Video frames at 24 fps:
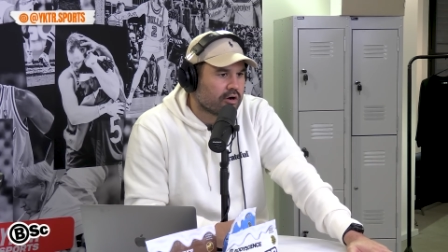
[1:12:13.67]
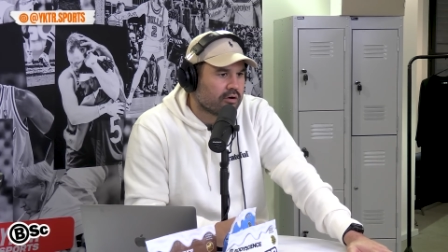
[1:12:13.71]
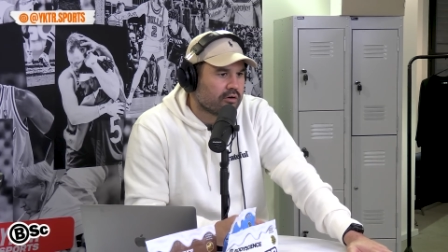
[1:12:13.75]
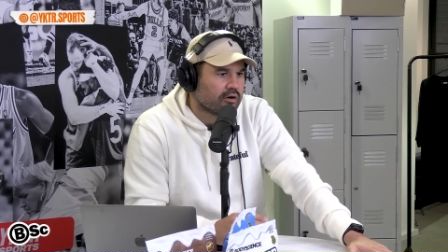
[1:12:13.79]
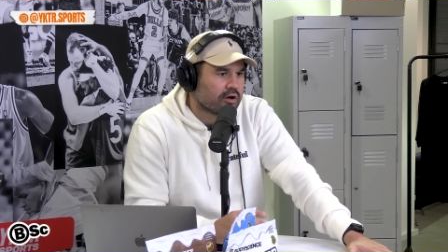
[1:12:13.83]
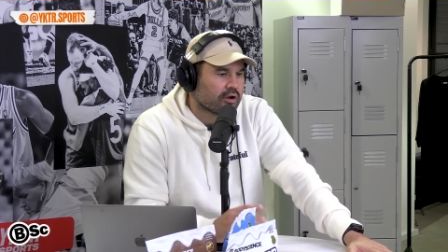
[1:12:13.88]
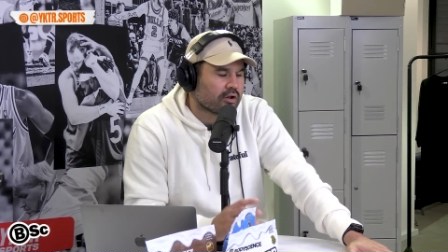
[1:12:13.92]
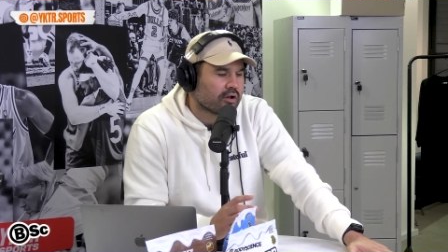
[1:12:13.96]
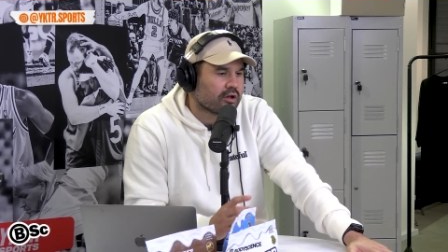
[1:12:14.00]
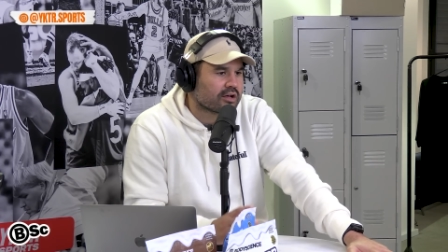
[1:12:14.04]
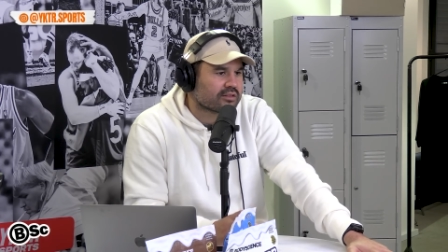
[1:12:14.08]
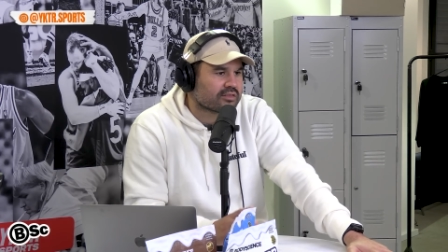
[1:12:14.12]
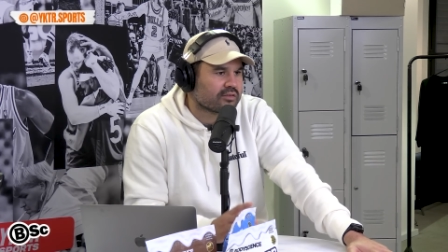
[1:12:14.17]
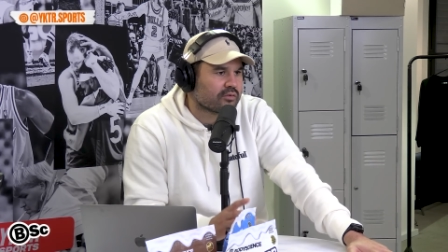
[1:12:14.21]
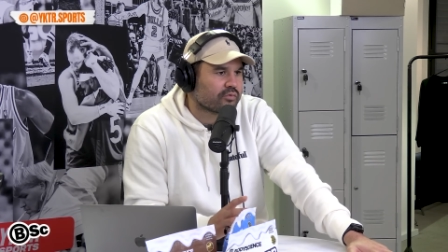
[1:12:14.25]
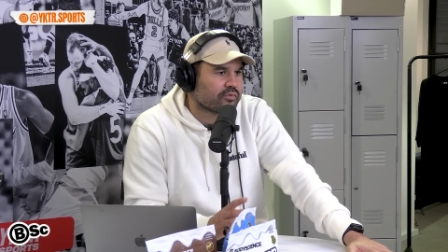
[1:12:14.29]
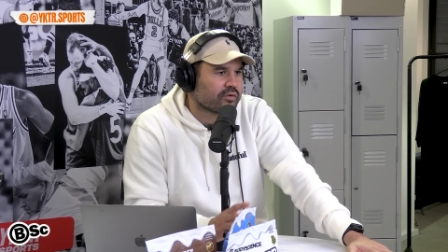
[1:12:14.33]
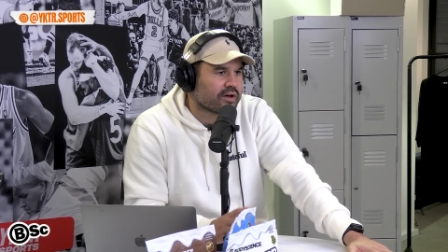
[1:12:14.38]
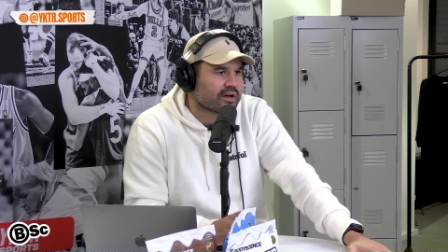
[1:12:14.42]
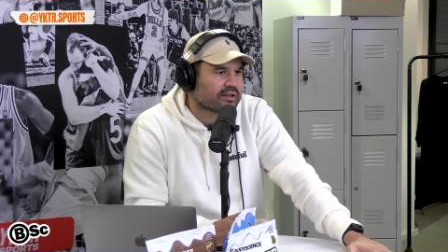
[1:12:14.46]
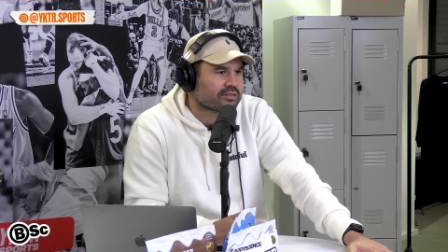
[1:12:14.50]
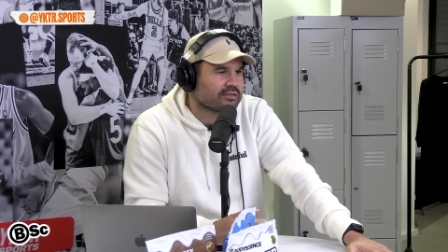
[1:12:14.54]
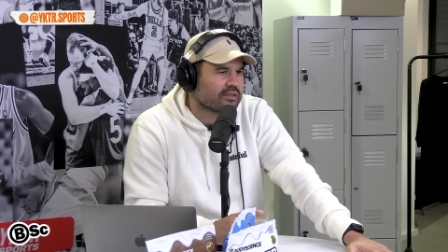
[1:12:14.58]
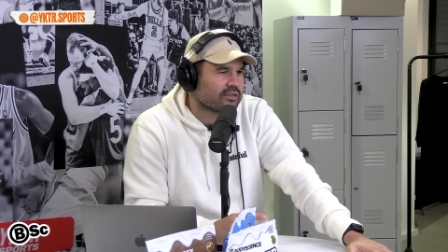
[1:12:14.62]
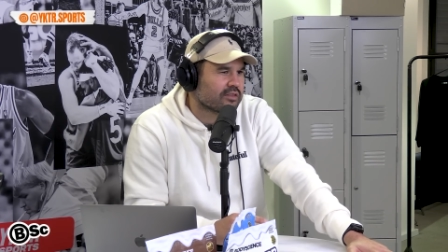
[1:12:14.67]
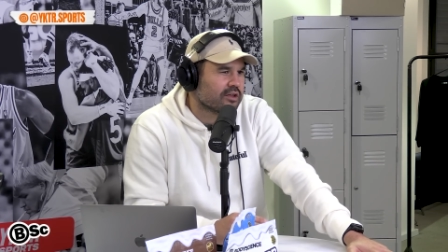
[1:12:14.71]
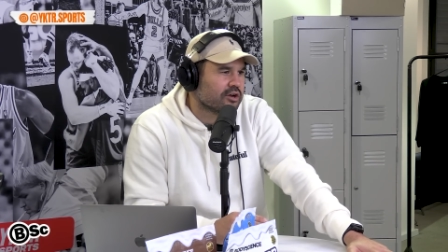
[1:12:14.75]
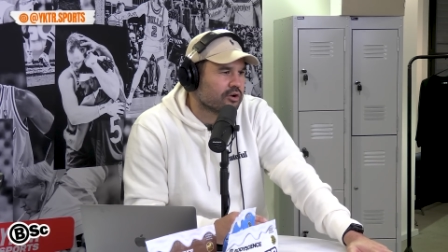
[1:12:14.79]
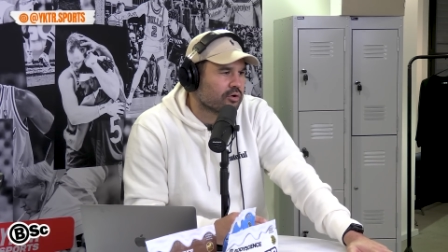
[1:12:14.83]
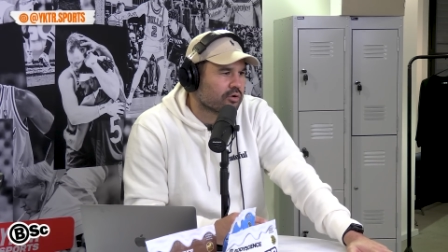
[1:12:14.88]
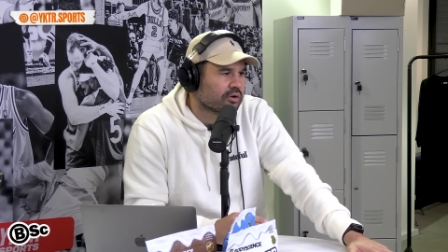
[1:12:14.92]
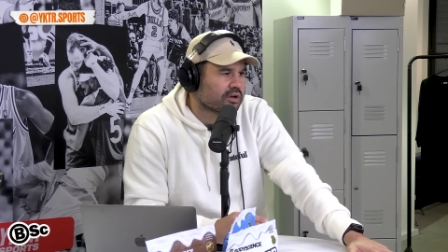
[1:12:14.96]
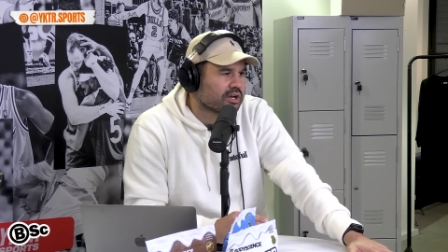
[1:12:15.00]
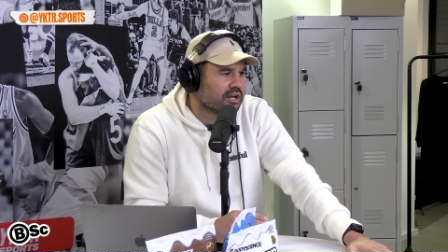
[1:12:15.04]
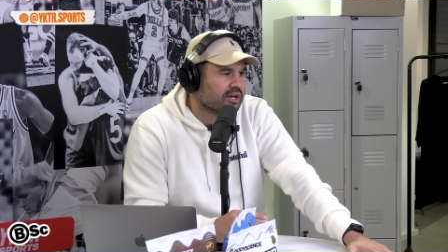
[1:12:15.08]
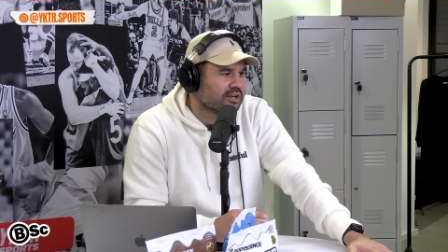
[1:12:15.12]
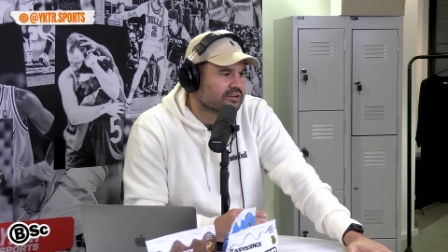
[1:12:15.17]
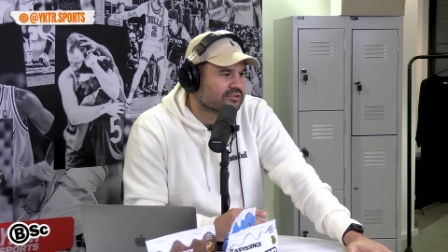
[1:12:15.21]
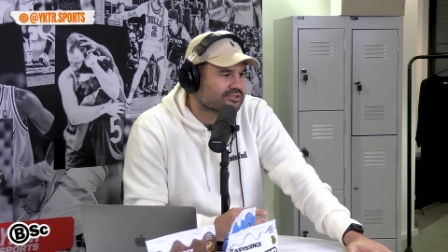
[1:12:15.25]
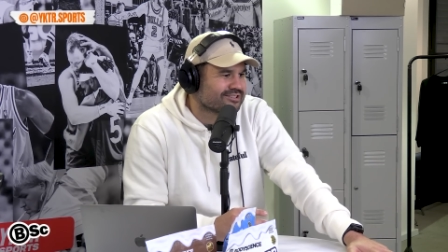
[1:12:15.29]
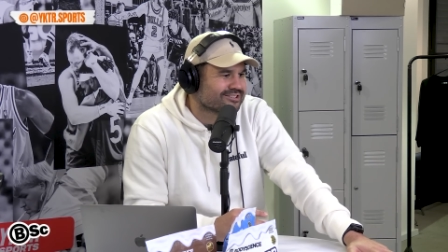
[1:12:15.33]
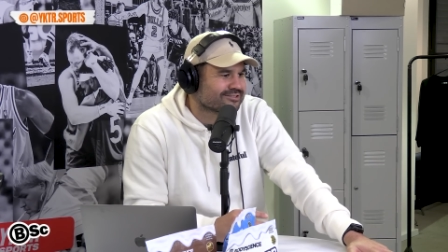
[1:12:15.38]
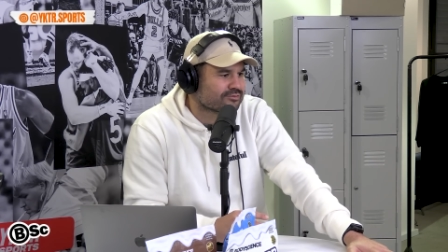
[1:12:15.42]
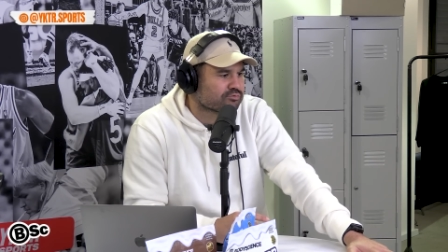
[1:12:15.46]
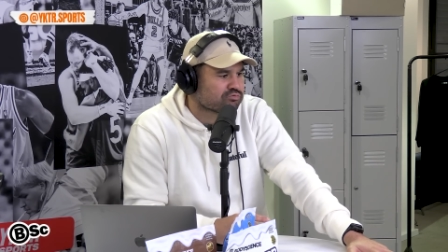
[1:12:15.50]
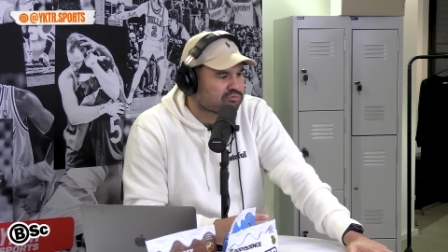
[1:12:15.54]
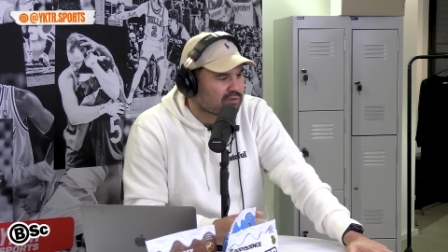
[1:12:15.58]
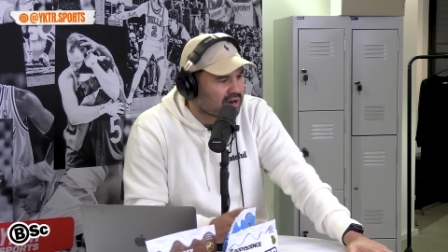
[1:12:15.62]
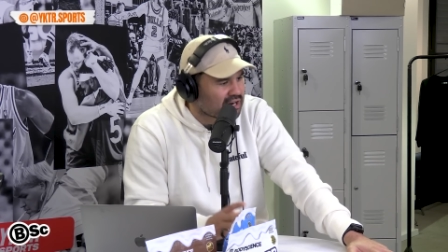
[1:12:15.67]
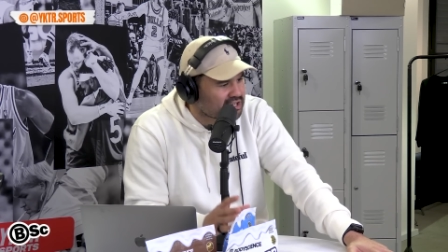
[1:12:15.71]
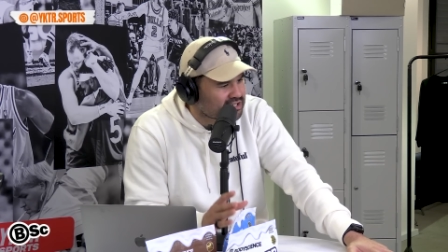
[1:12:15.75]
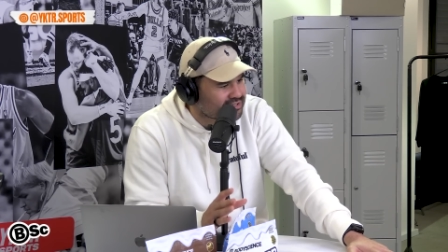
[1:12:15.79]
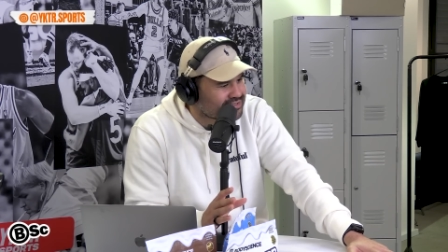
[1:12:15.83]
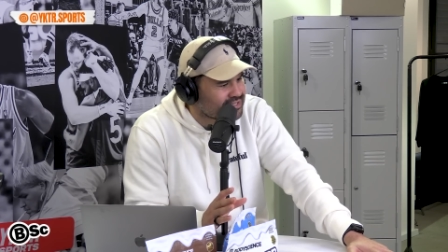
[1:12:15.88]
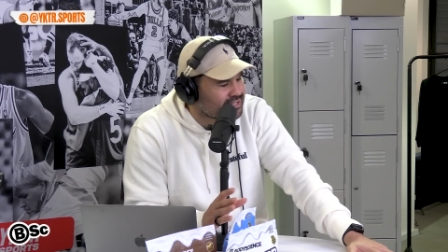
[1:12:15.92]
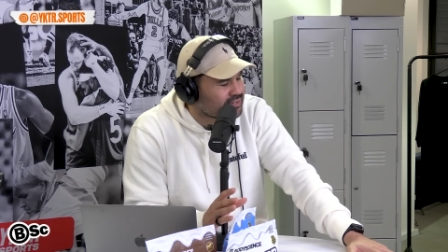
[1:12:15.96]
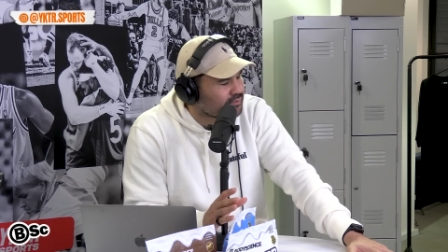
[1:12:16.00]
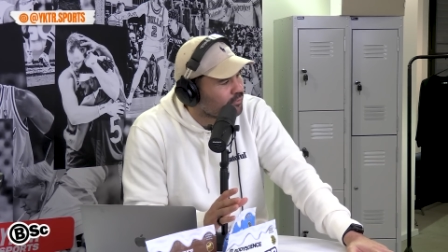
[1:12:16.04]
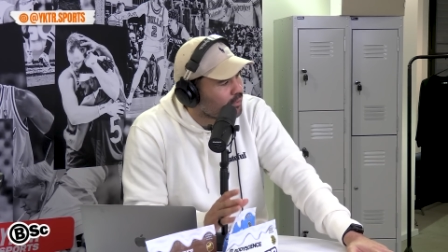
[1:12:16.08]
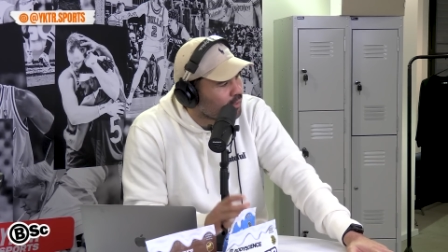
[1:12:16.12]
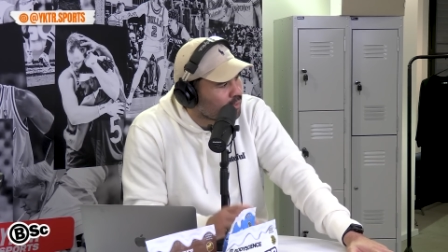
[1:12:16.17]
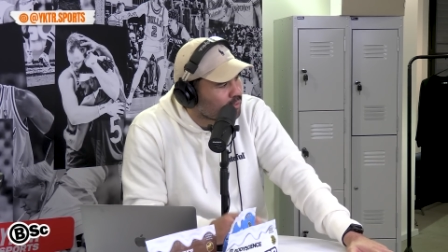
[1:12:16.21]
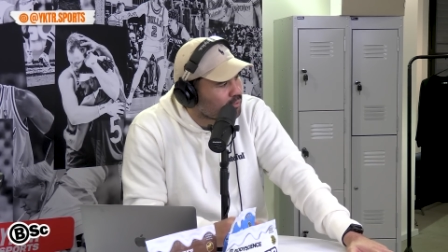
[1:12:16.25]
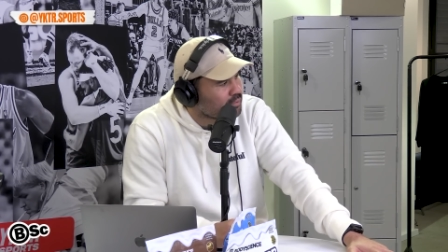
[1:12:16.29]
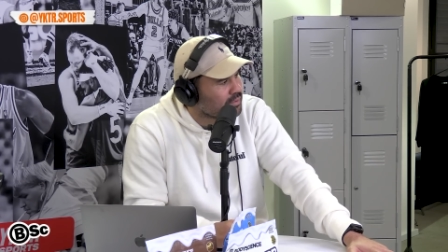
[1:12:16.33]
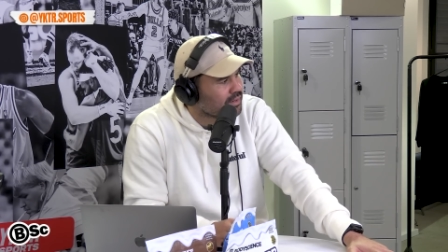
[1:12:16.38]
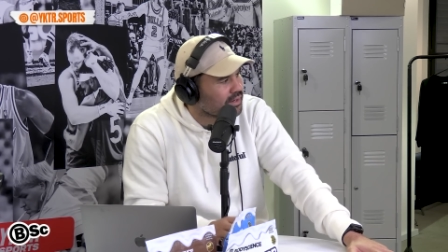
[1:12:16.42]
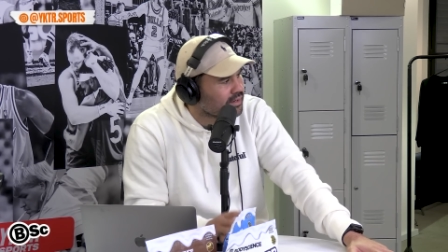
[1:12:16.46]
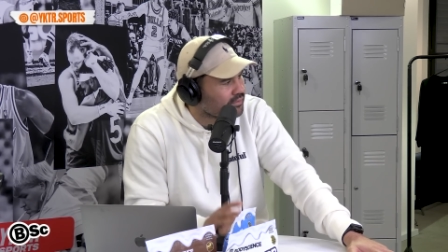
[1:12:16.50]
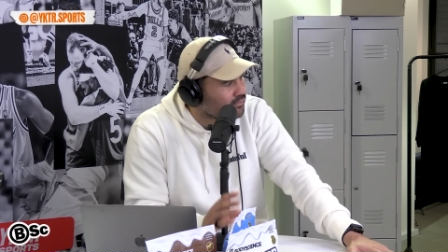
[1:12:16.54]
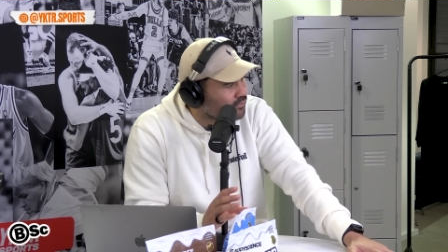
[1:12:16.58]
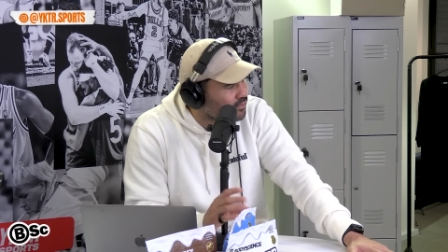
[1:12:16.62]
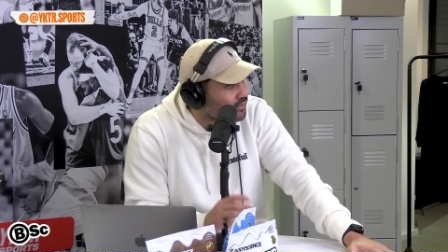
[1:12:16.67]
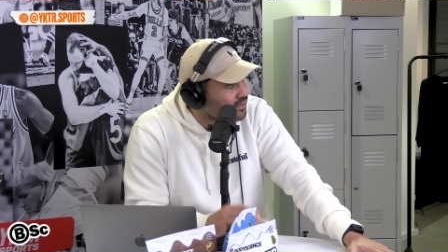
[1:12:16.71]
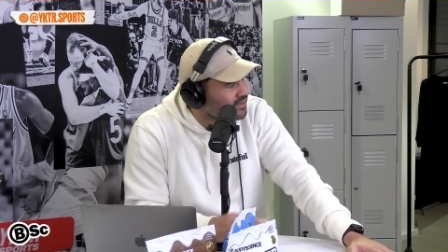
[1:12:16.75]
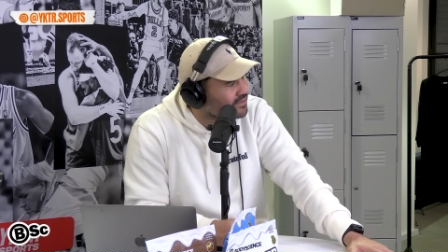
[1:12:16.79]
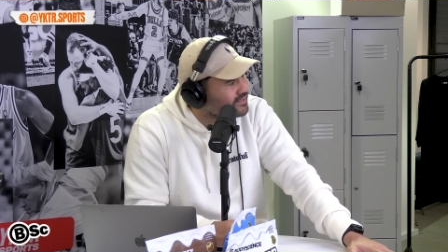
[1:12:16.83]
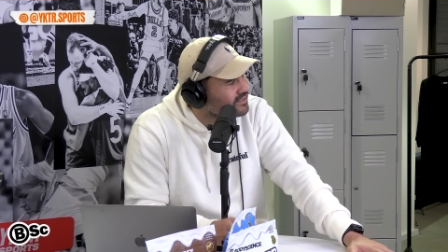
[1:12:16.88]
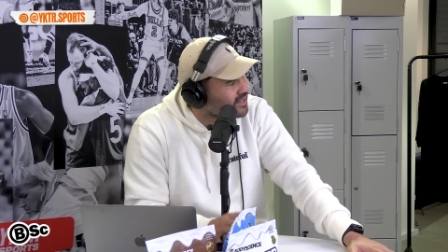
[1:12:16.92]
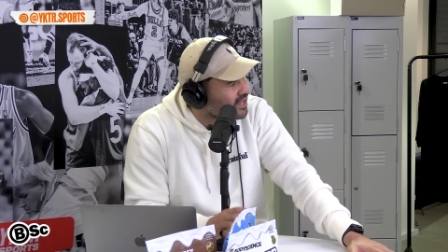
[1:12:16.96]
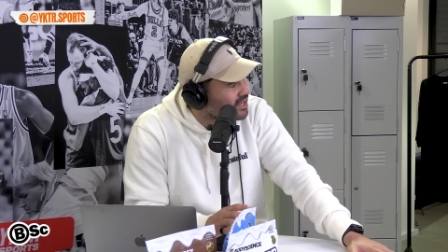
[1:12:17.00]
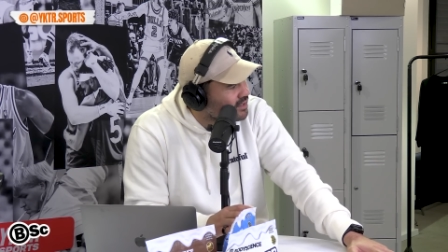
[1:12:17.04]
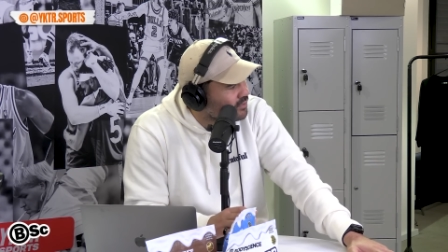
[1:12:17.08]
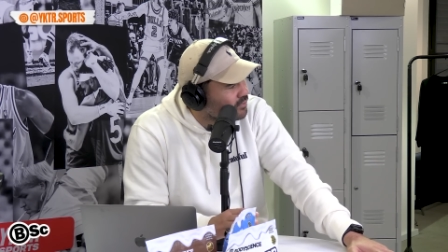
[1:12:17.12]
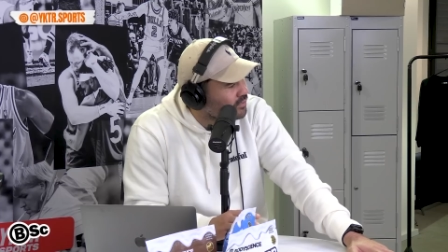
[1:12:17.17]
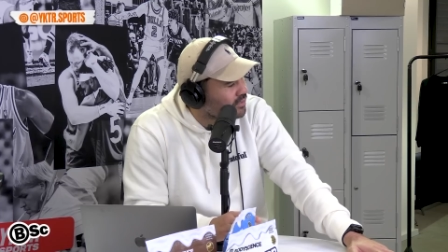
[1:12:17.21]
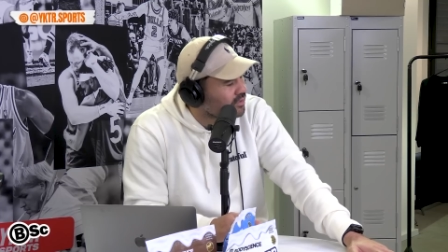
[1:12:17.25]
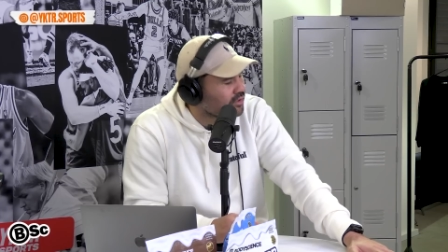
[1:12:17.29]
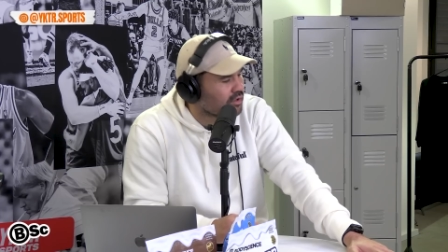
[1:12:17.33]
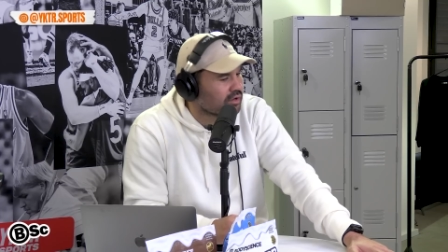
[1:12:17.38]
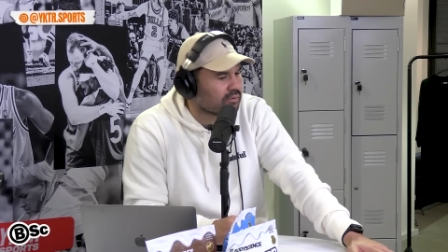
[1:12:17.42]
I like the fact that they're not going to just rush this Volkman in for the sake of it.